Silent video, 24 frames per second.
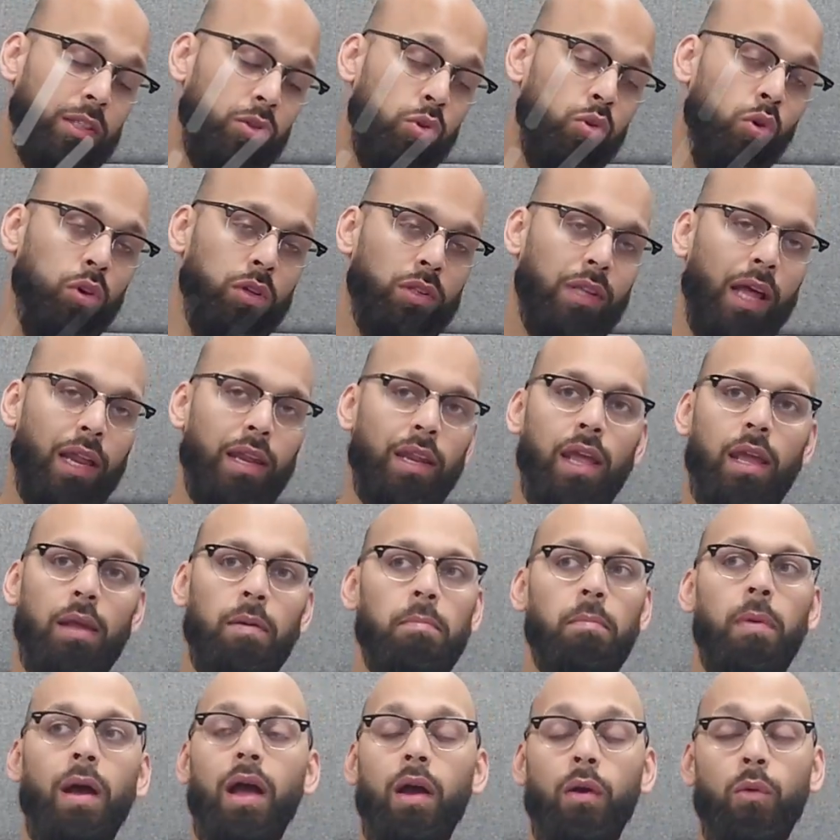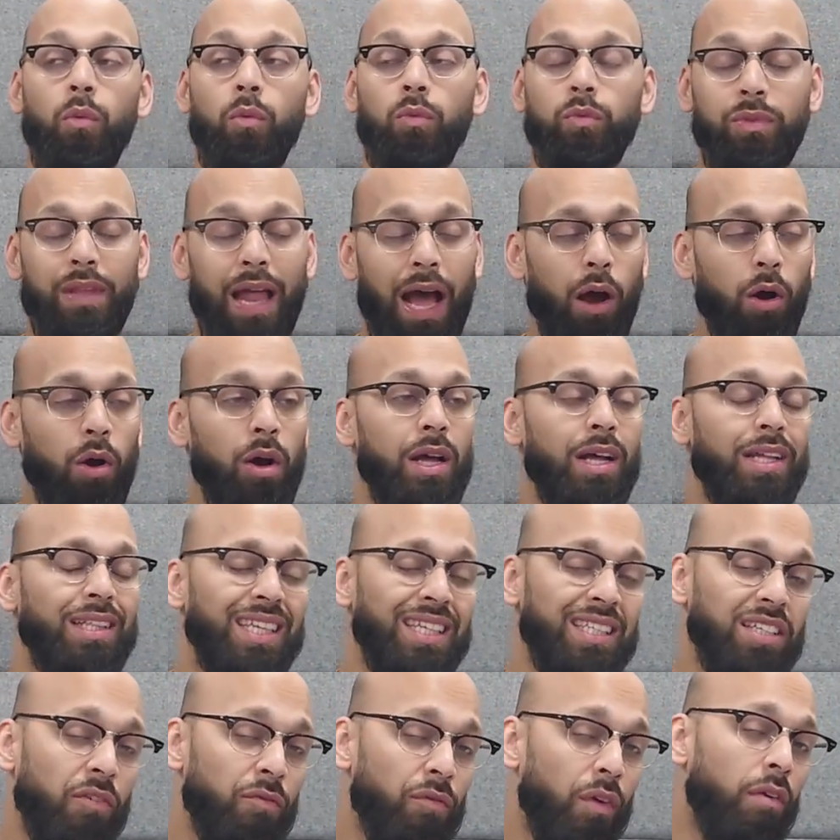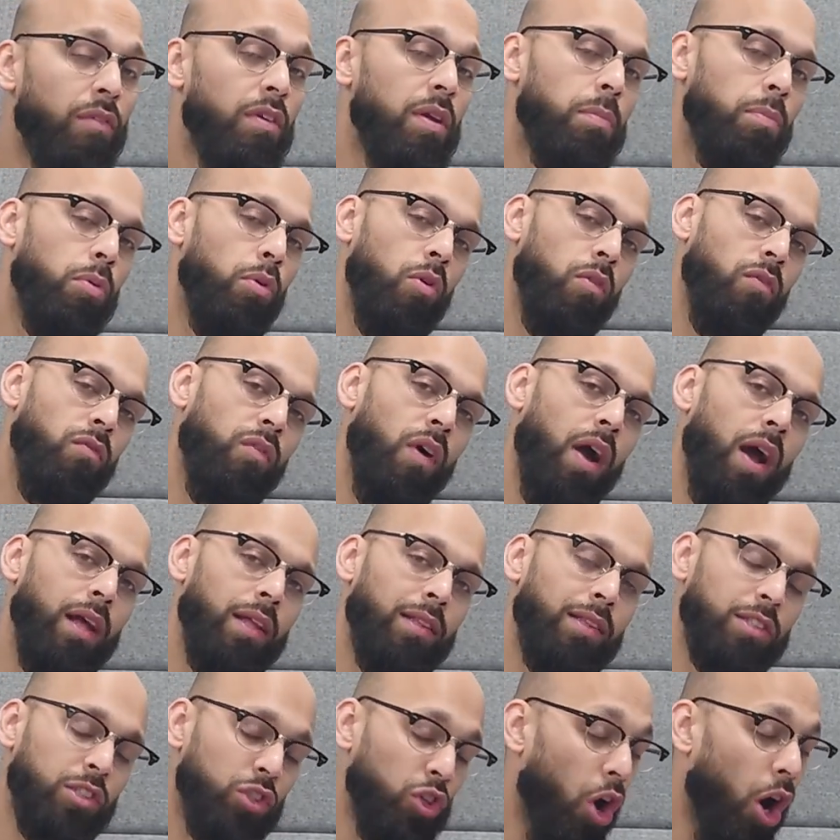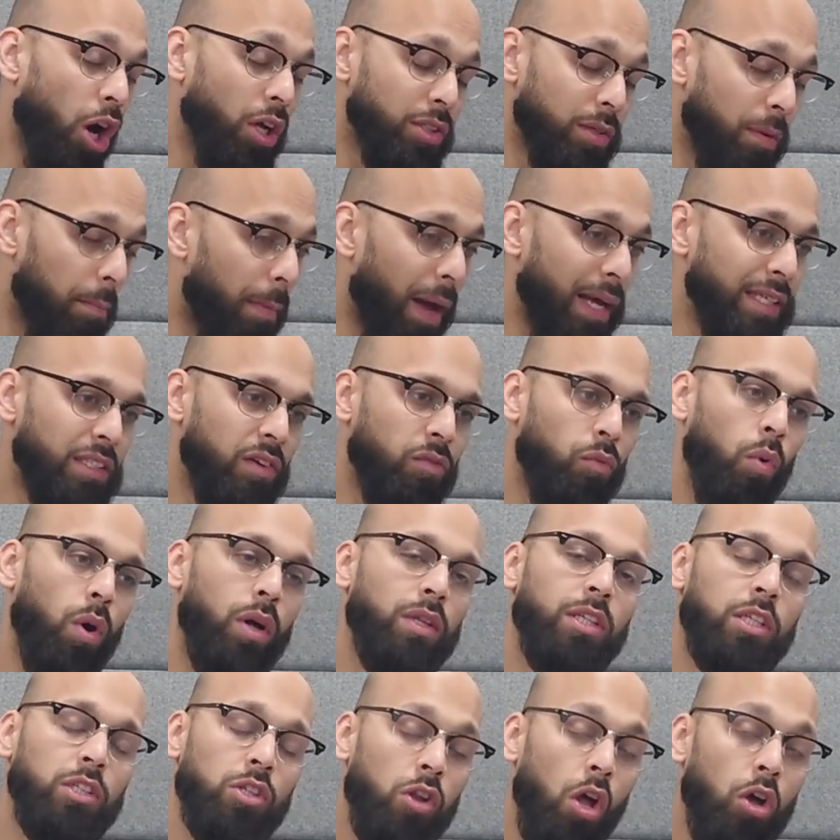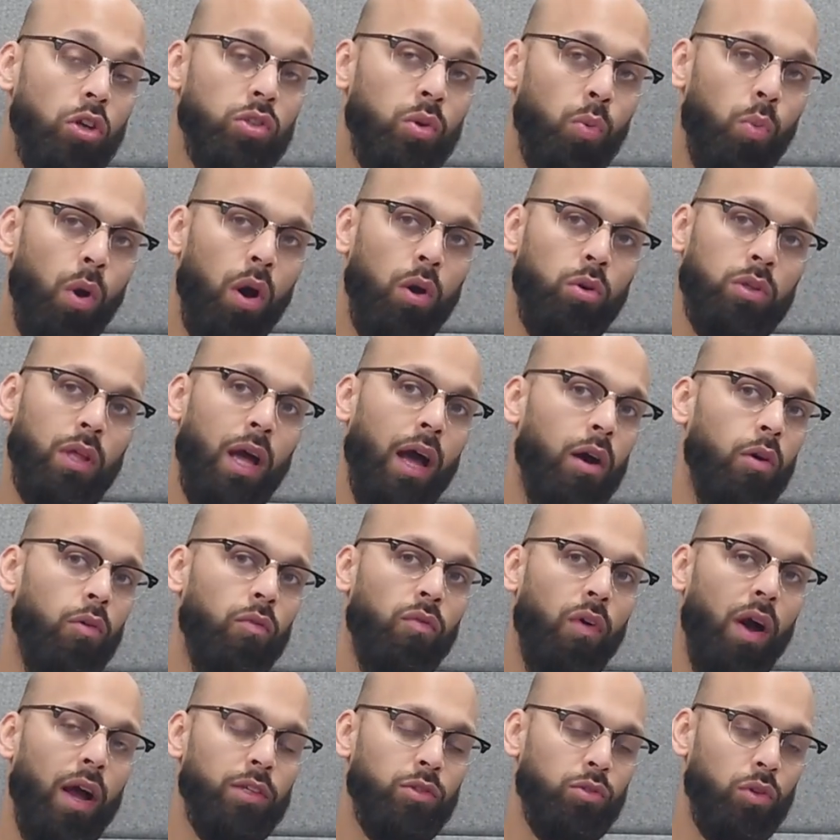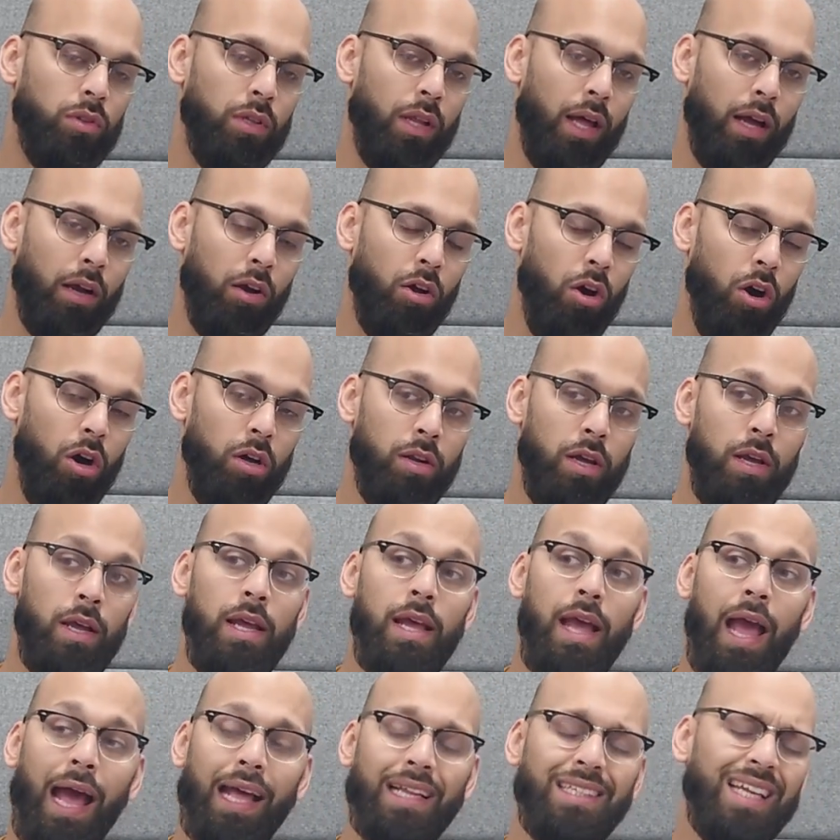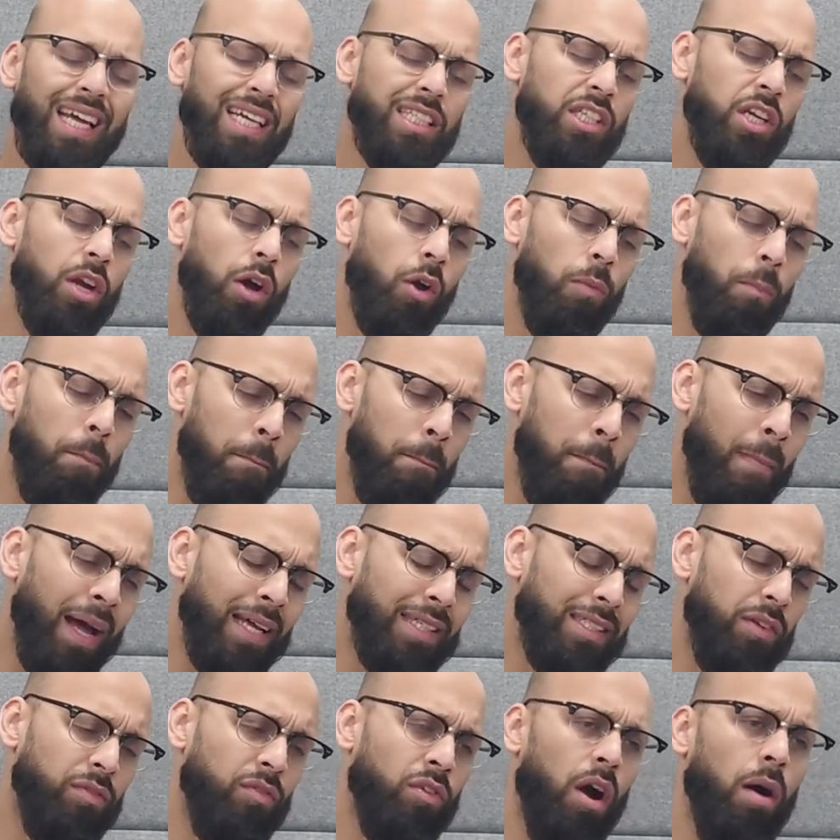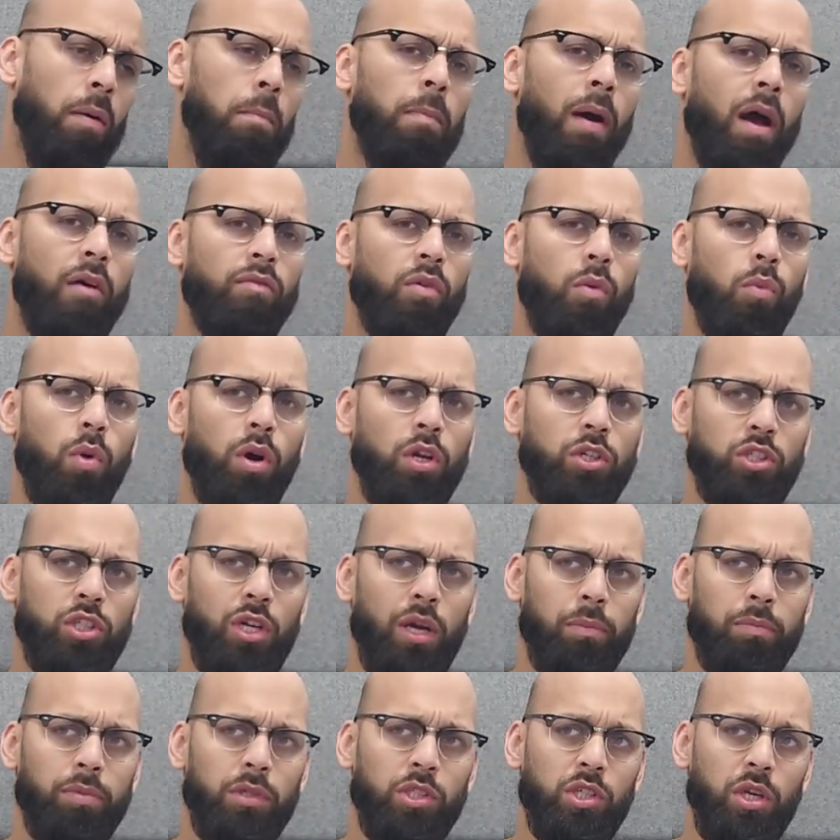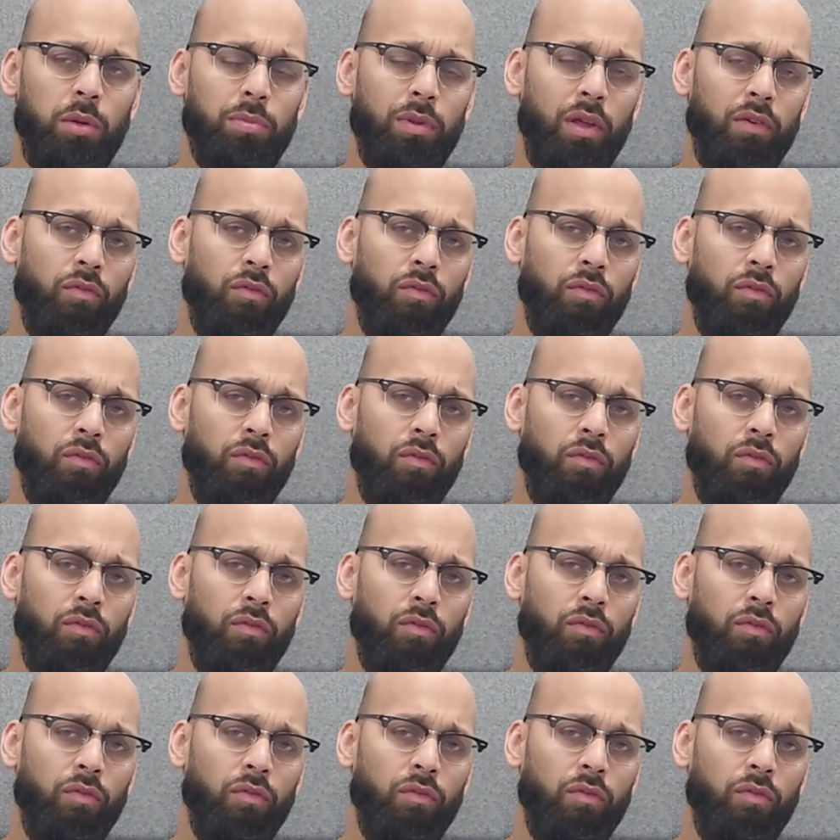I slaughtered that name, but now this is a very important fight. This card's a massive one. There's loads of world title fights on that card, and it's actually a massive comeback for One Championship.